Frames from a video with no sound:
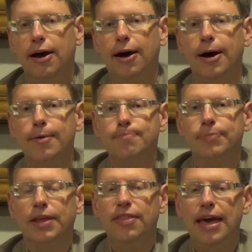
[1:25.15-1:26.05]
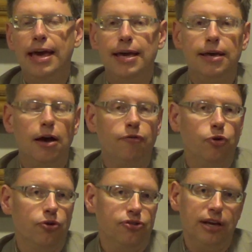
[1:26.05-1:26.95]
they of
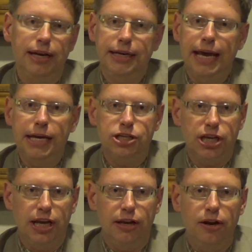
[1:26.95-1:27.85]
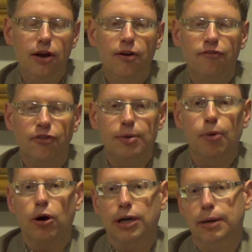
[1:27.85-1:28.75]
course can engage in free
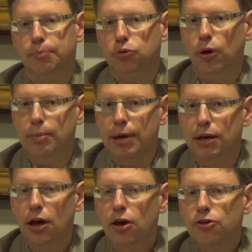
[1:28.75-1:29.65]
market employment.